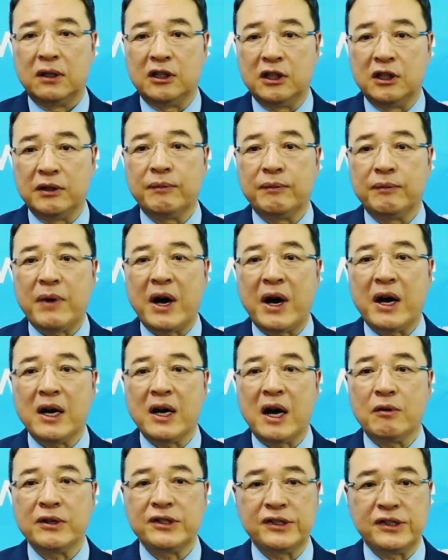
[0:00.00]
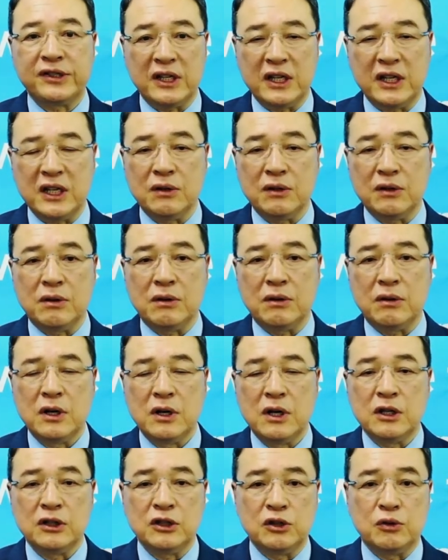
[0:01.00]
driven by our C E O
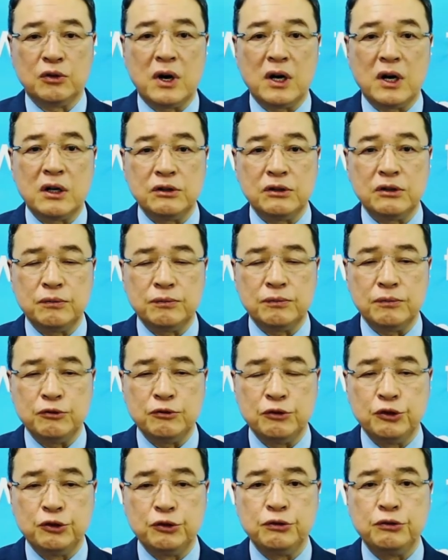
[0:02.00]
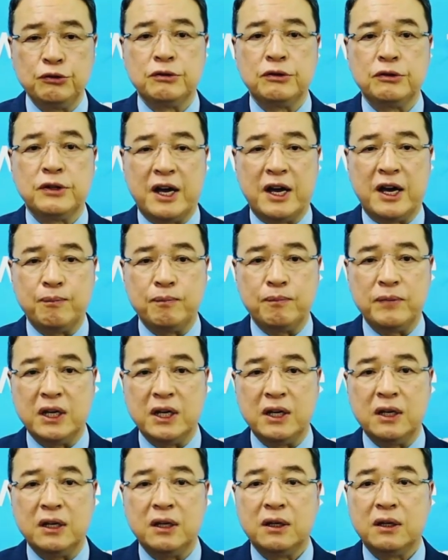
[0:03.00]
toward you and
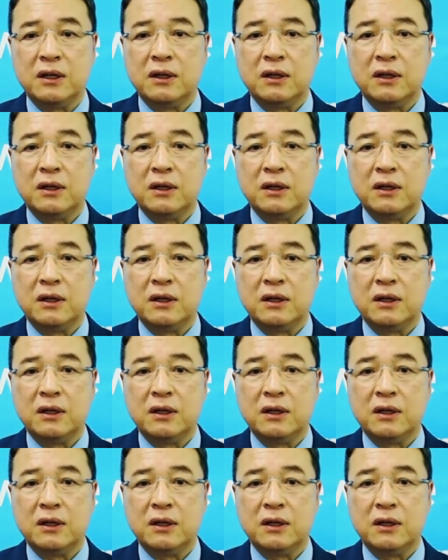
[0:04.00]
me.